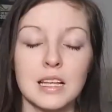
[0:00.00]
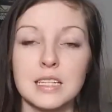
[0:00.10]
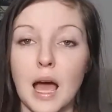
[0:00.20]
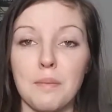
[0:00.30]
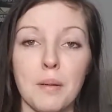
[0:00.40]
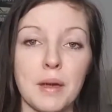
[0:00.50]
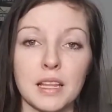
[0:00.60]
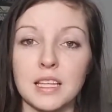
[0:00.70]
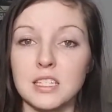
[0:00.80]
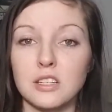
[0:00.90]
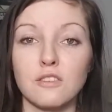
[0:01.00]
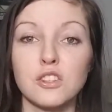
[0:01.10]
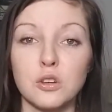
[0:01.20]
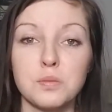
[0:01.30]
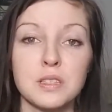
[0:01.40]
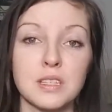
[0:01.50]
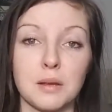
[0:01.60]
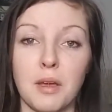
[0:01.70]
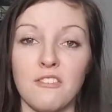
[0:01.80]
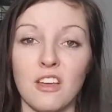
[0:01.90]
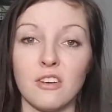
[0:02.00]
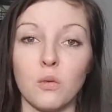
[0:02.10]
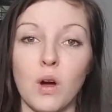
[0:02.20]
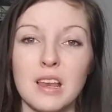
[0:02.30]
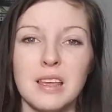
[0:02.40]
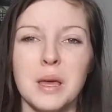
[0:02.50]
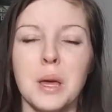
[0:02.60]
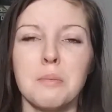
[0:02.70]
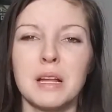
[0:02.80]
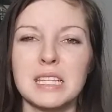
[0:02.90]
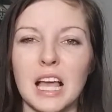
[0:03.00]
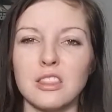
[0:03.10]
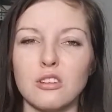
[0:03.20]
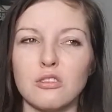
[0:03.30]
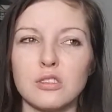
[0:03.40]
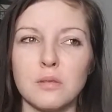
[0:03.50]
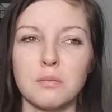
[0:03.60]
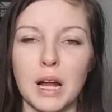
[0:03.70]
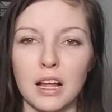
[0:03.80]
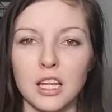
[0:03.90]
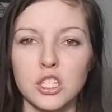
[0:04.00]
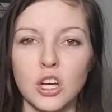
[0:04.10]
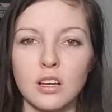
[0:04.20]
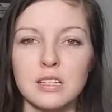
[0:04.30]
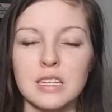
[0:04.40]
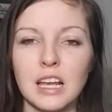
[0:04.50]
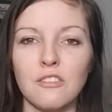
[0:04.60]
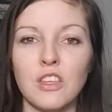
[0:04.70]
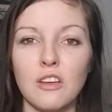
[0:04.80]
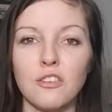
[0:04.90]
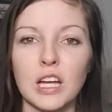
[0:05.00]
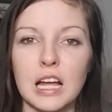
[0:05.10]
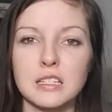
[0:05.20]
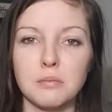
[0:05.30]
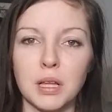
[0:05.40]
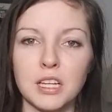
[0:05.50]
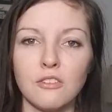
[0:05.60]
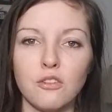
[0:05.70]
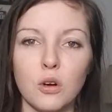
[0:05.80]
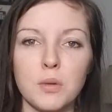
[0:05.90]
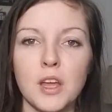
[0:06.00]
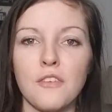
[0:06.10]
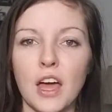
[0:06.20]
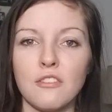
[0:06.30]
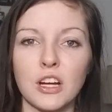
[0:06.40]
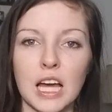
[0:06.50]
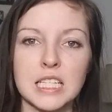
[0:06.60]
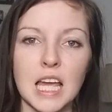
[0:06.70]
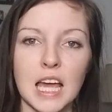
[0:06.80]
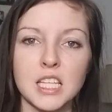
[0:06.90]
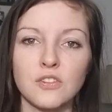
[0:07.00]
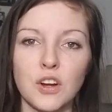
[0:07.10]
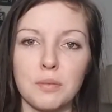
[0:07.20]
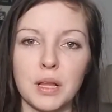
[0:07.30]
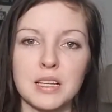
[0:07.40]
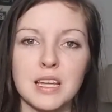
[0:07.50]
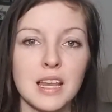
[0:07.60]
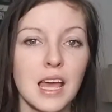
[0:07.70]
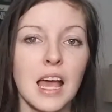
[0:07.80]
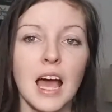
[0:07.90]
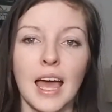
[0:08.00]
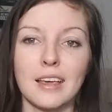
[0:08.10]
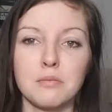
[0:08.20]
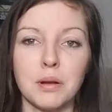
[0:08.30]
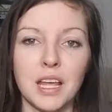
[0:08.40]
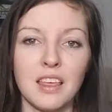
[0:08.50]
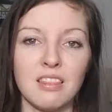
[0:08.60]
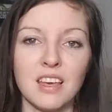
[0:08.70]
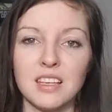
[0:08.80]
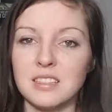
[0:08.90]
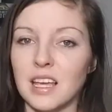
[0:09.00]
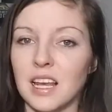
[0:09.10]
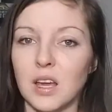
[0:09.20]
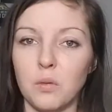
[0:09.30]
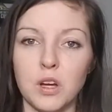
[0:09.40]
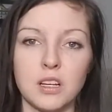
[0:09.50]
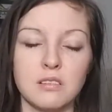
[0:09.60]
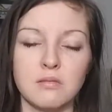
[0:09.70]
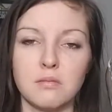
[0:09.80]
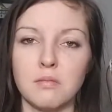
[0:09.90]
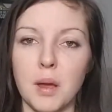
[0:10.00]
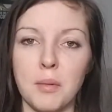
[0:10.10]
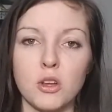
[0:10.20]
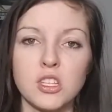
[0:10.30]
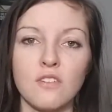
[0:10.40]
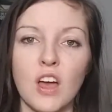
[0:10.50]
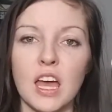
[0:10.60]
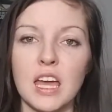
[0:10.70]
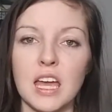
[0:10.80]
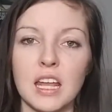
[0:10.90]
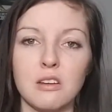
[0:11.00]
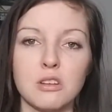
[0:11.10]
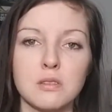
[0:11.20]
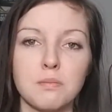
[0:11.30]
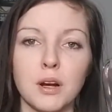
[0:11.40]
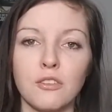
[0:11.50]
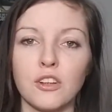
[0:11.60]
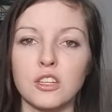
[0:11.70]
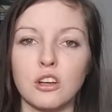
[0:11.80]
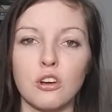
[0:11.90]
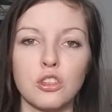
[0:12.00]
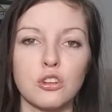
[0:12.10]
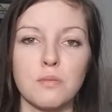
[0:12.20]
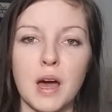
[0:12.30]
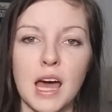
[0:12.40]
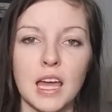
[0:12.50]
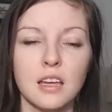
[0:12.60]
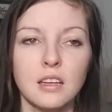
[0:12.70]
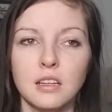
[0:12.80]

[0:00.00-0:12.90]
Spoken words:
top on my list of soups. It's like my favorite one. But it's got those broccoli chunks, and if they forgot to blend it for me, if I forgot to ask for it blended, I could put it in this and it would emulsify it, and it was perfect to go through my